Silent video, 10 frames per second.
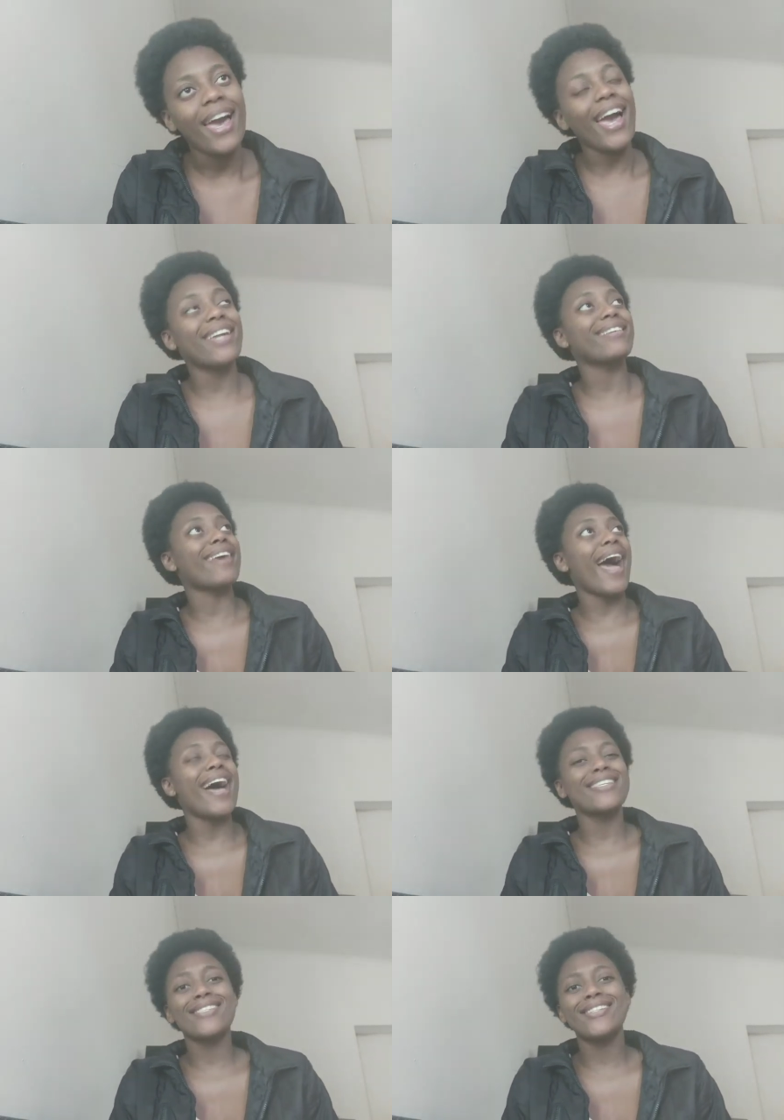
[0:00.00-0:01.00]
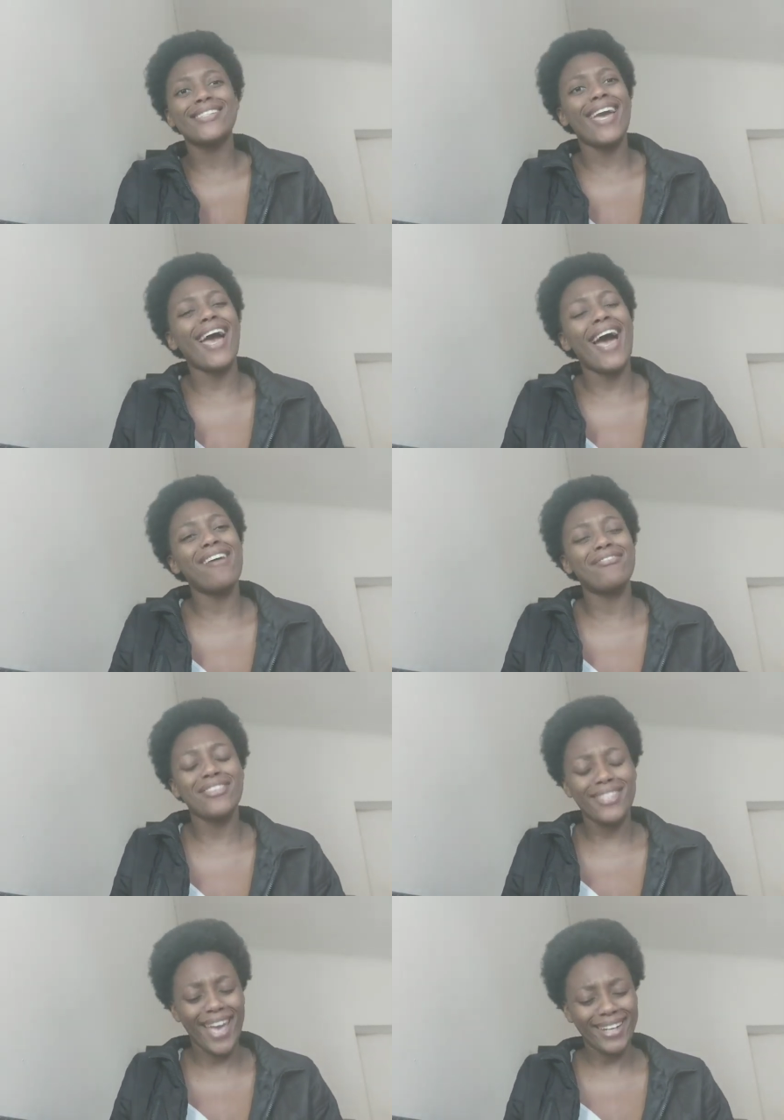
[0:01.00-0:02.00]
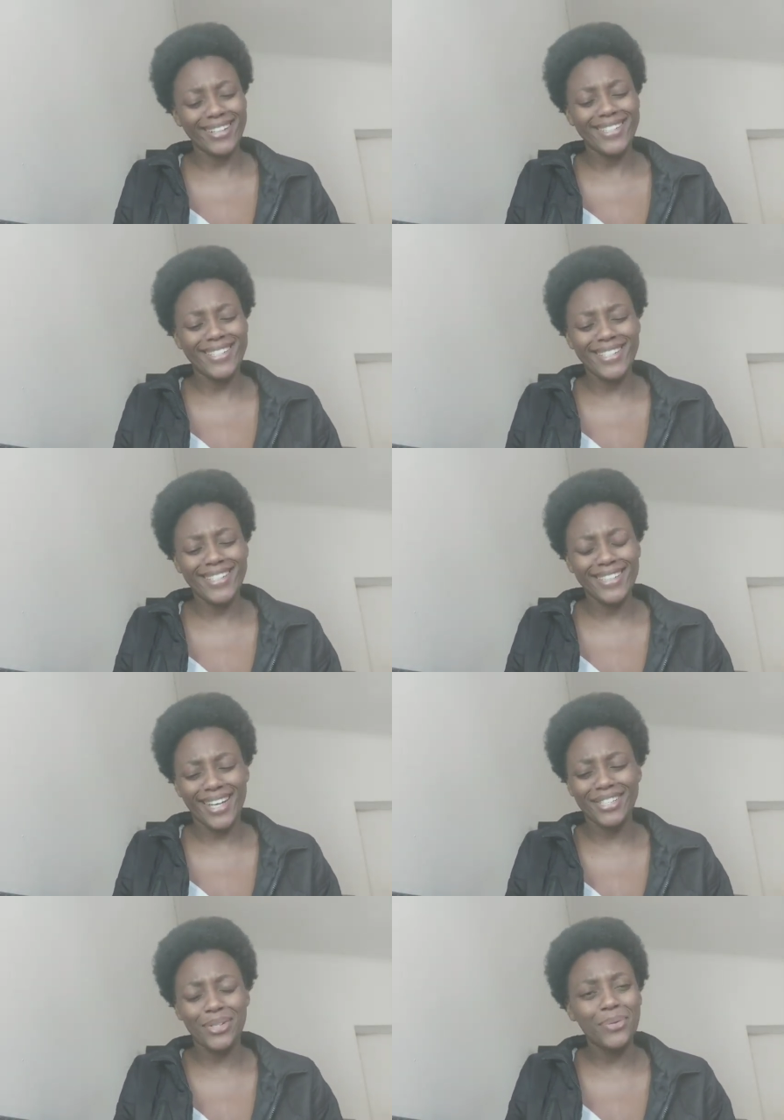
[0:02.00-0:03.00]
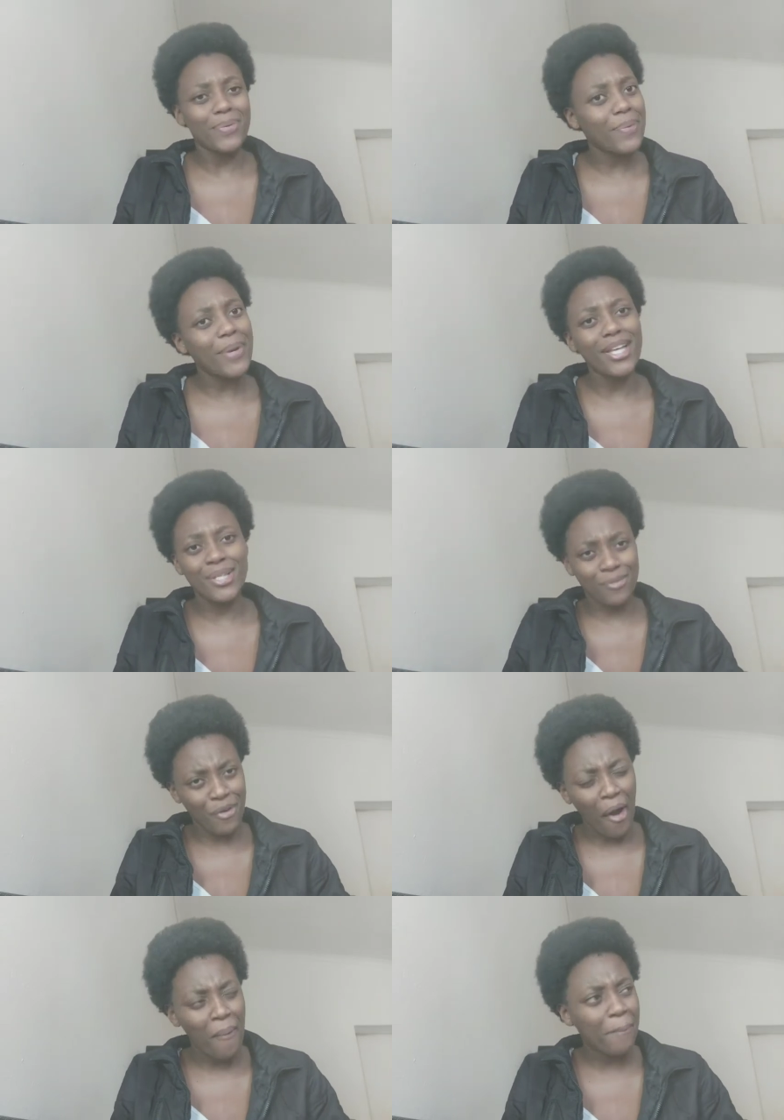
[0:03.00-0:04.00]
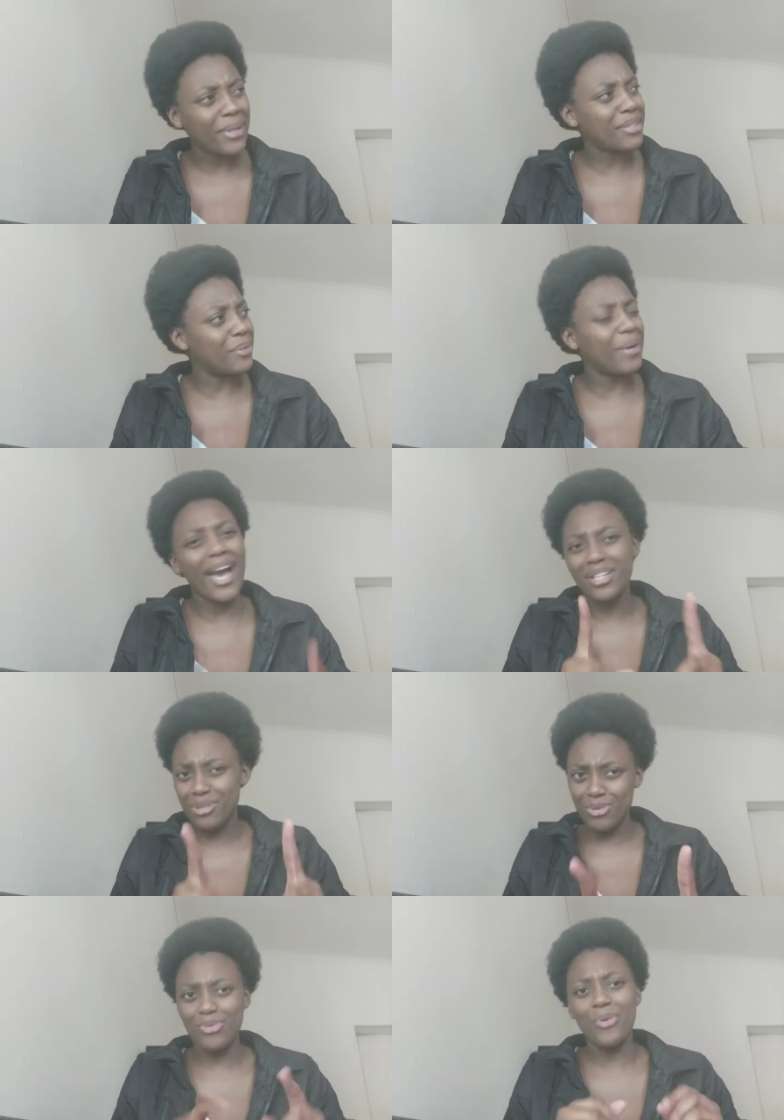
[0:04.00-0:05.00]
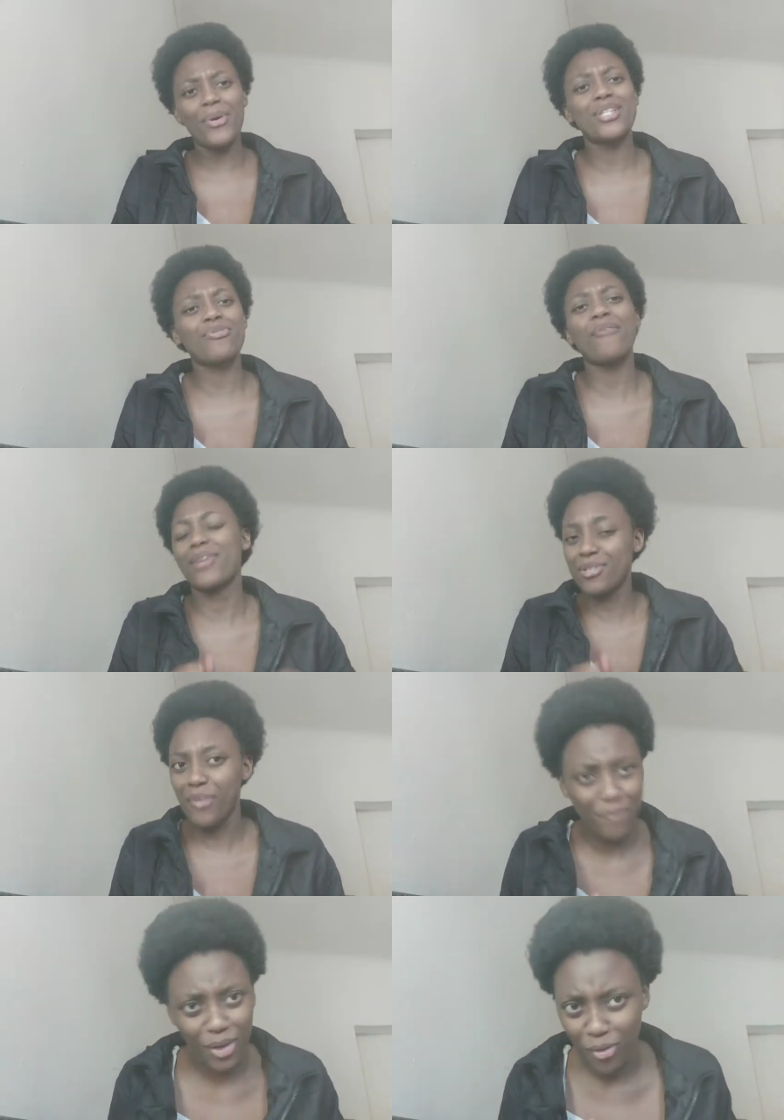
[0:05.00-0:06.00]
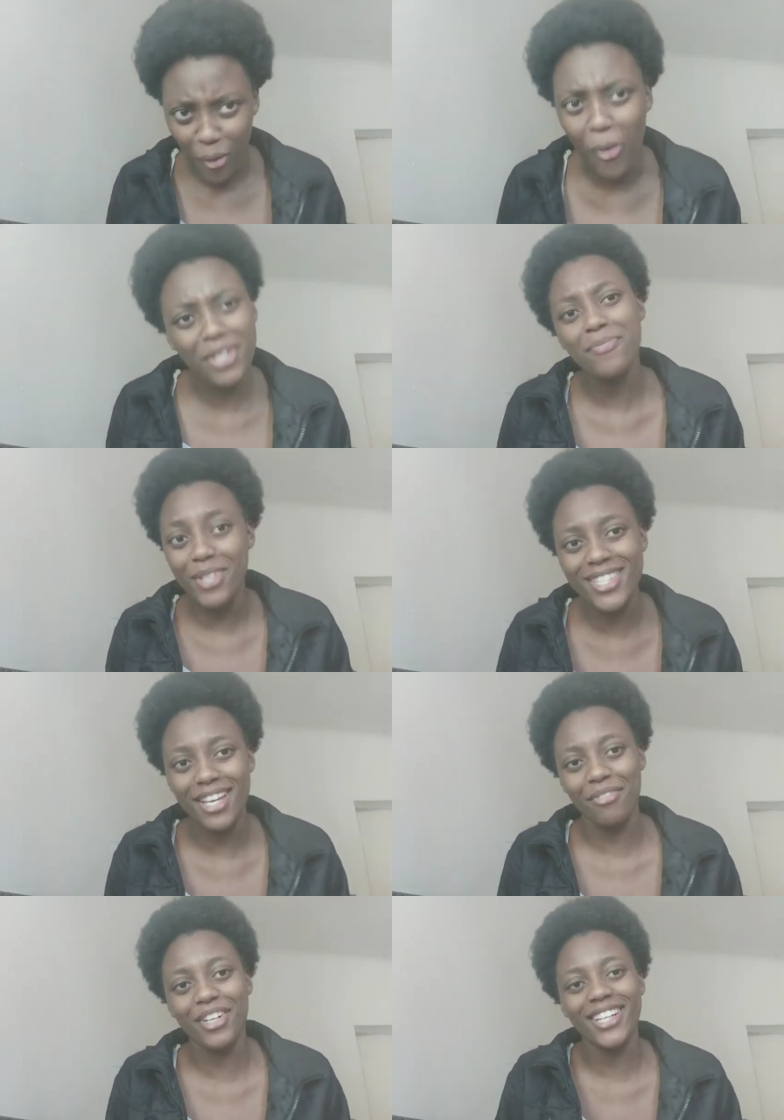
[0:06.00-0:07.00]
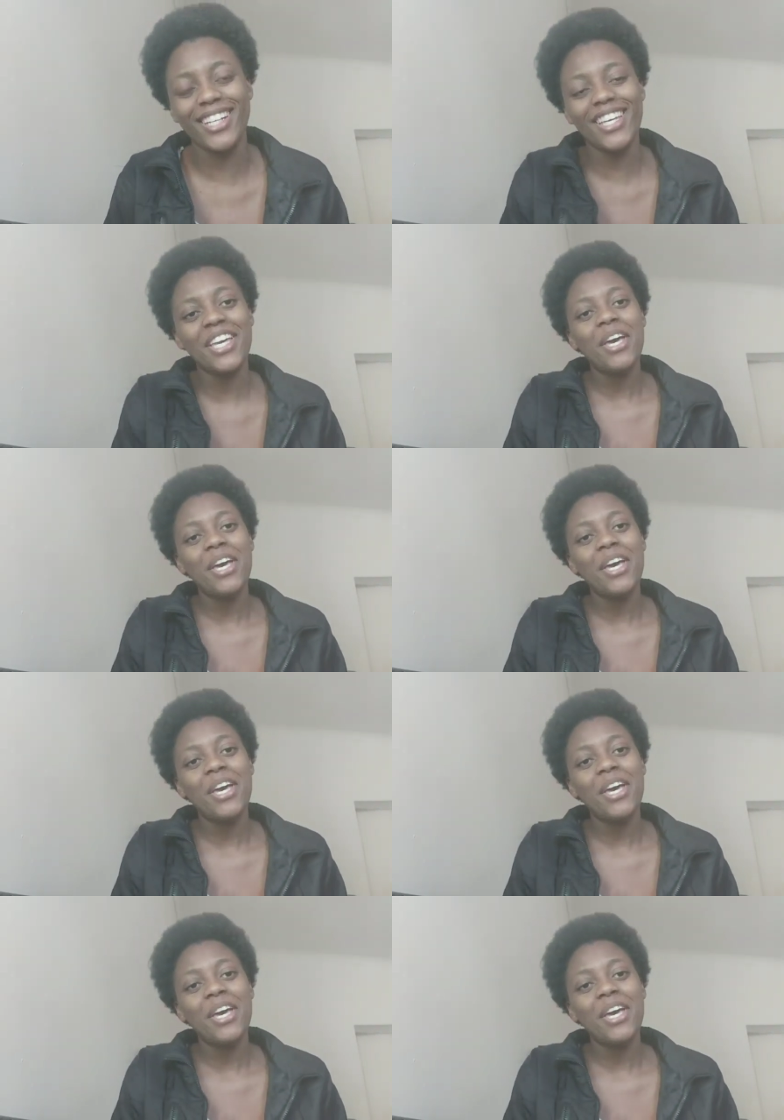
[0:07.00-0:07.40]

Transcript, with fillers: And guys, today I have this energy. I don't know where it's from, but no, I do know where it's from. It's from the Lord, most definitely.